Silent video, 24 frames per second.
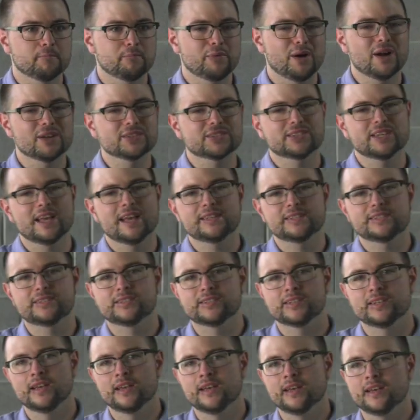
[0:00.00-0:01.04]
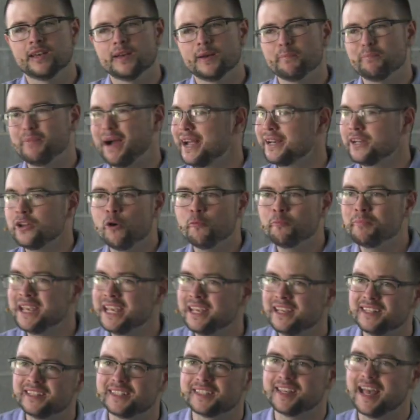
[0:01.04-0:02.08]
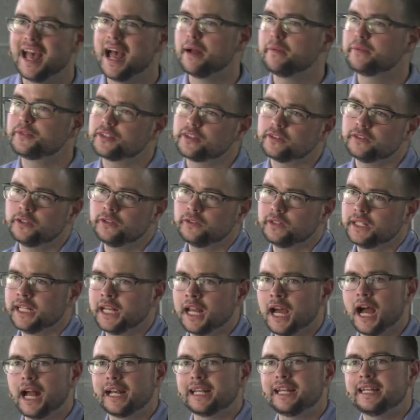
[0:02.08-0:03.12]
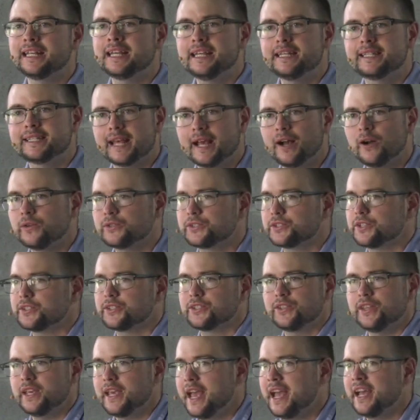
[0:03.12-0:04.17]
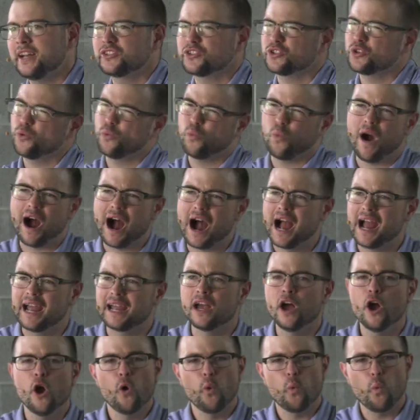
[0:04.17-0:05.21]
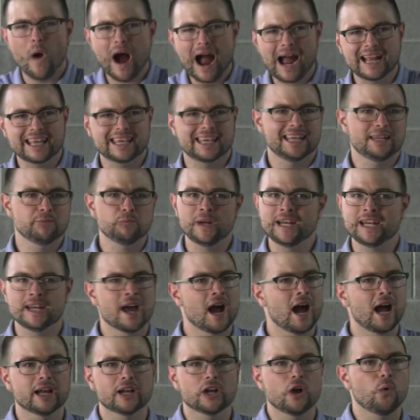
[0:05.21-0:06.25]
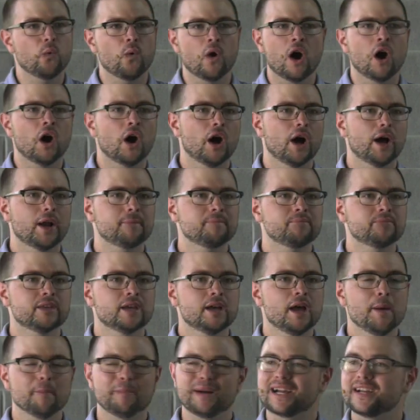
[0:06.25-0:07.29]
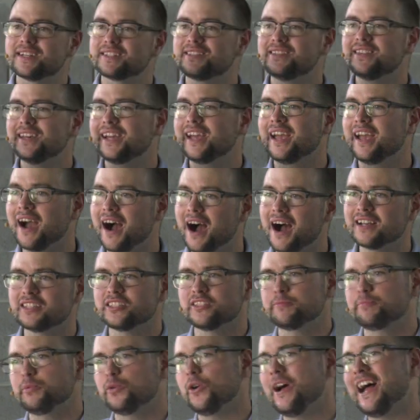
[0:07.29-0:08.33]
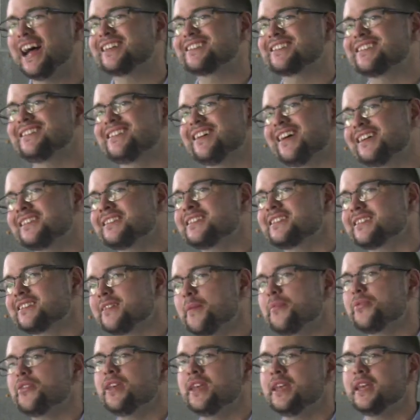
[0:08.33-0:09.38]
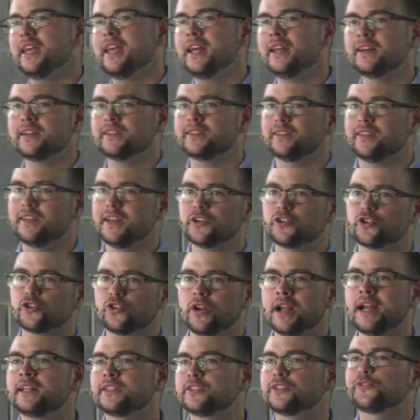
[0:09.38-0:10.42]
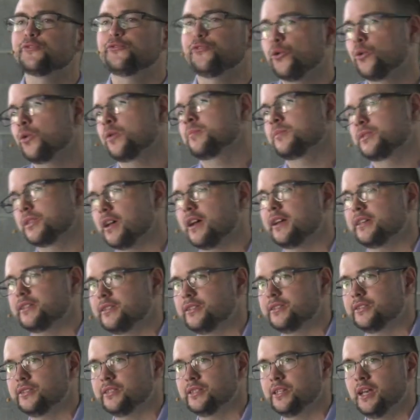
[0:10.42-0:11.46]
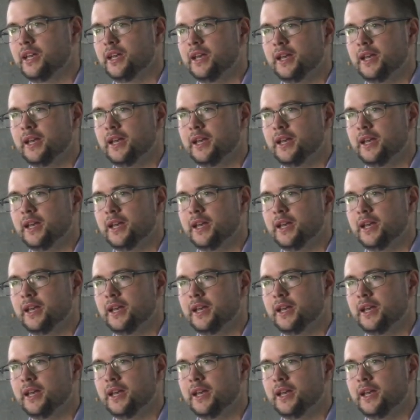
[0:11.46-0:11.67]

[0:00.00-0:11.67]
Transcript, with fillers: Paul says, by no means, absolutely not. And he tells us the answer. Why? Why can we not go on? Because the gospel has done something in us that transforms us.